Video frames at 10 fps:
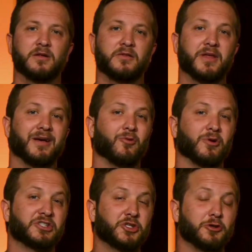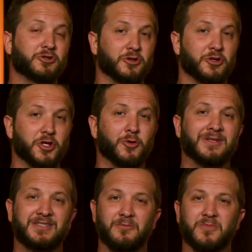that was due to you and
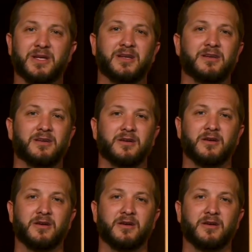to me